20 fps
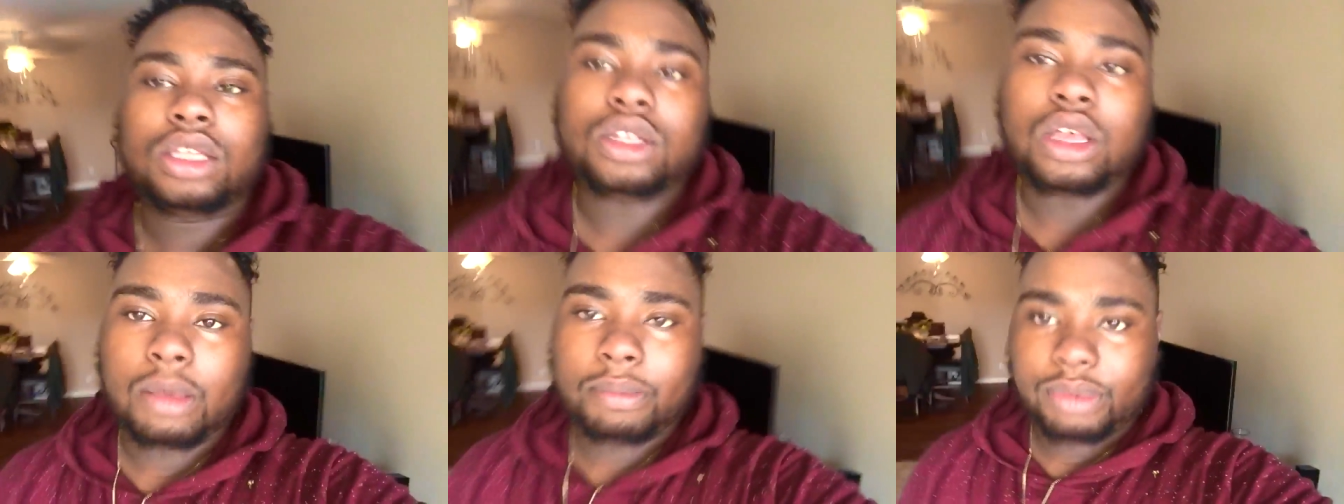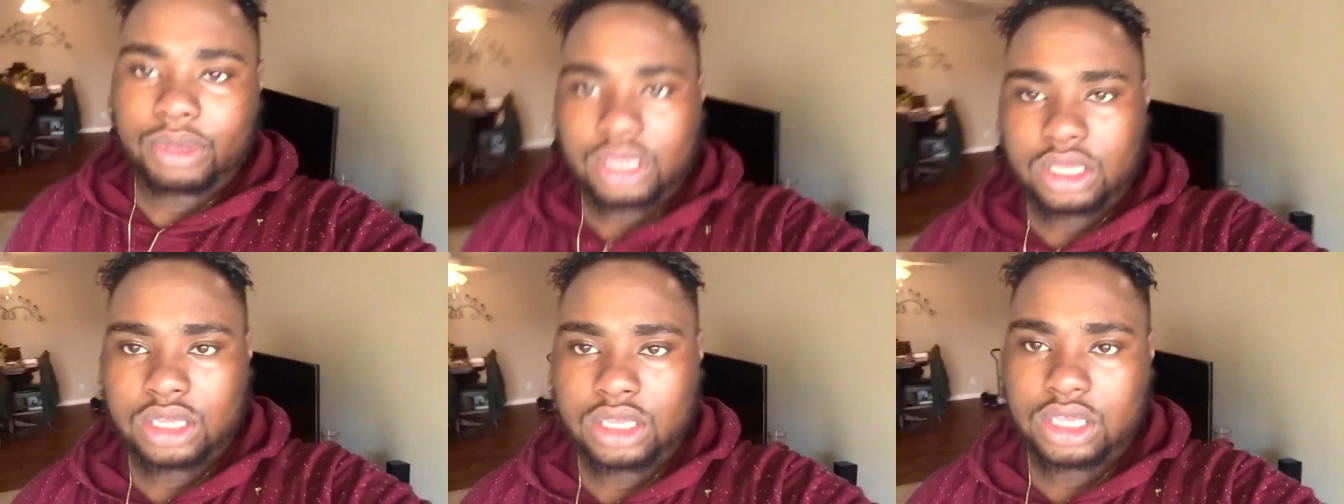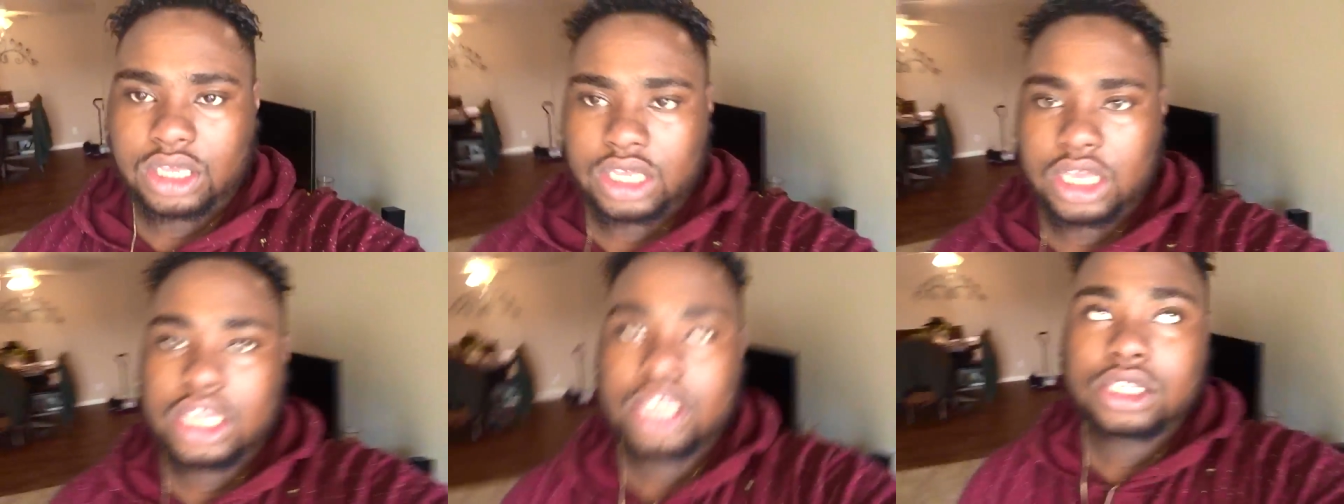but
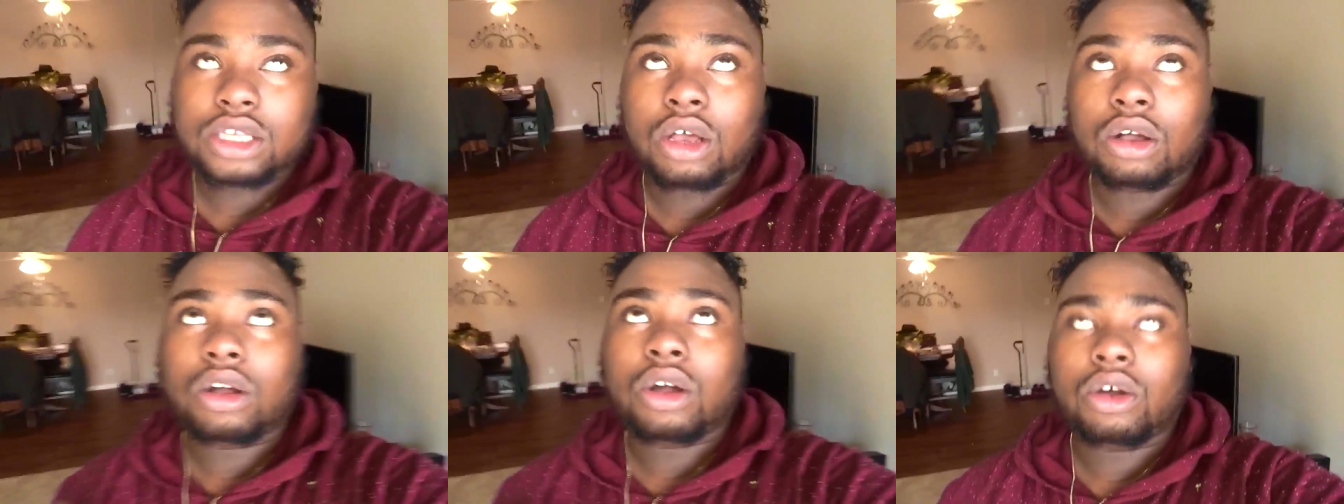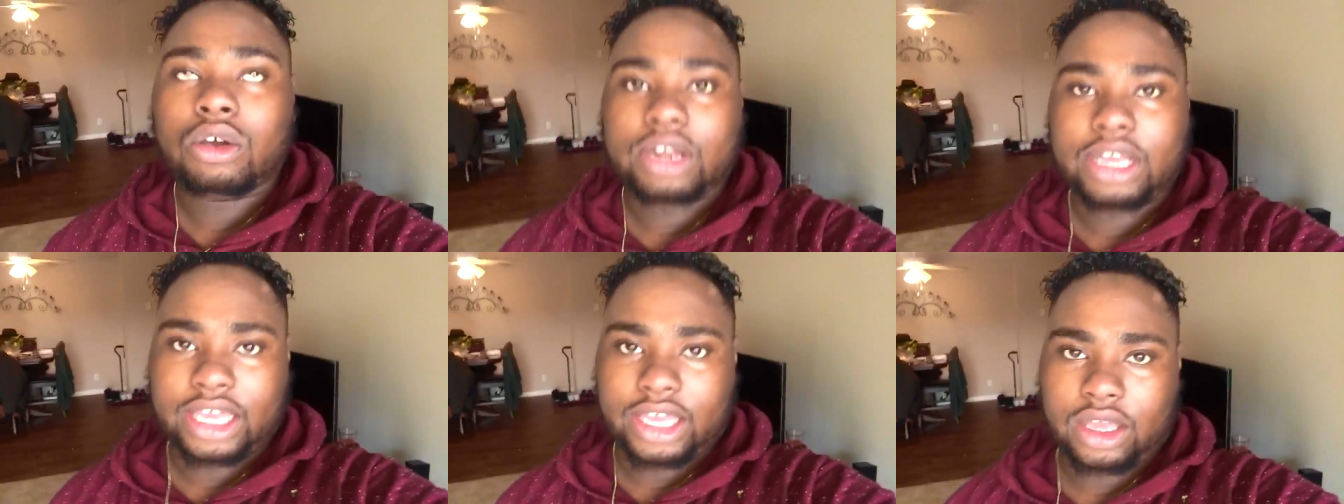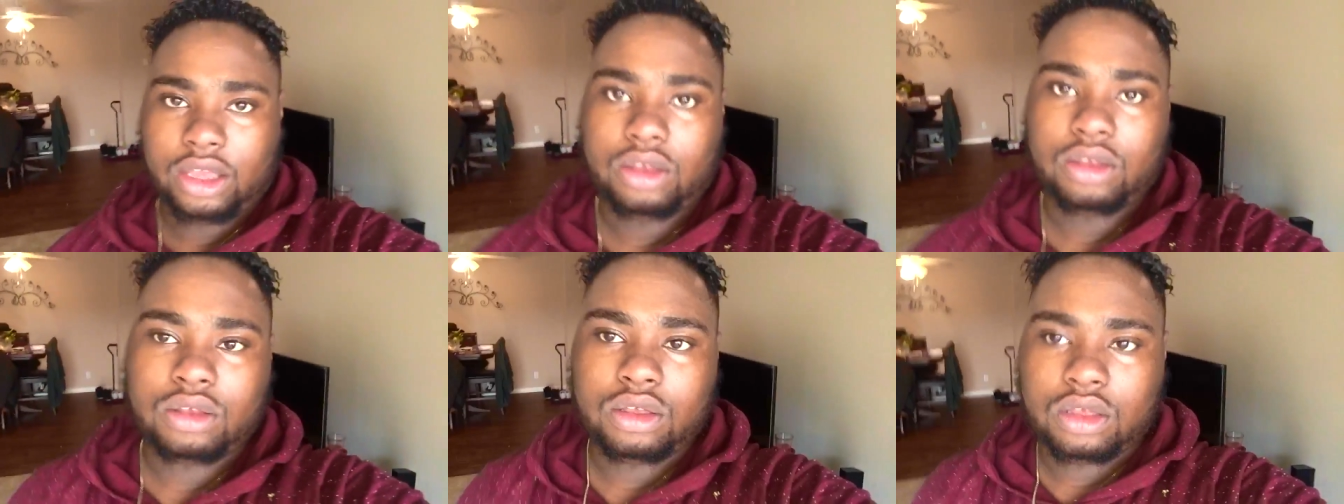it's gonna go
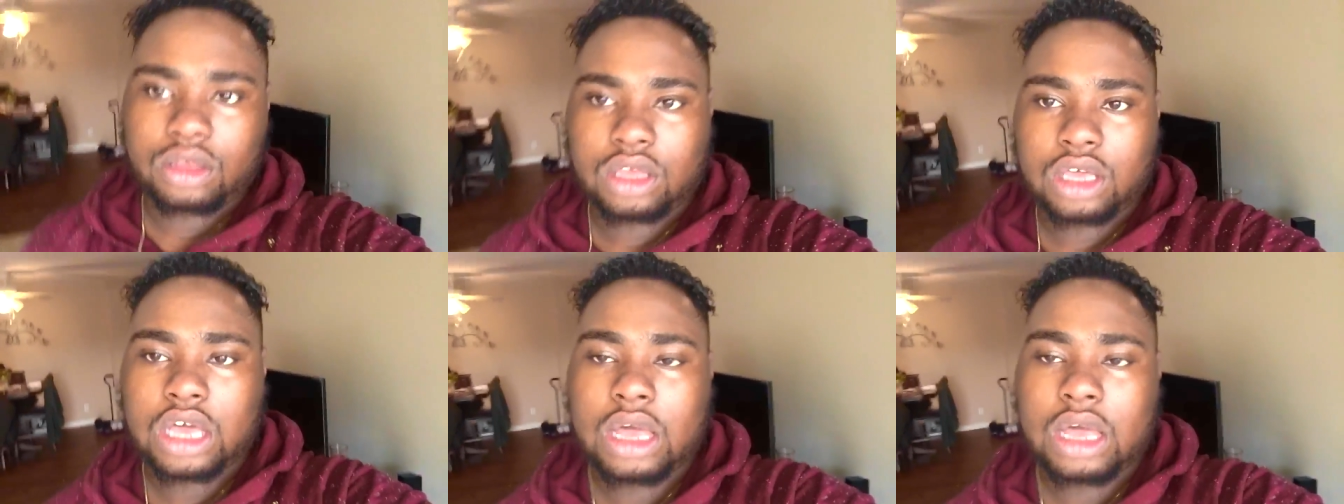down.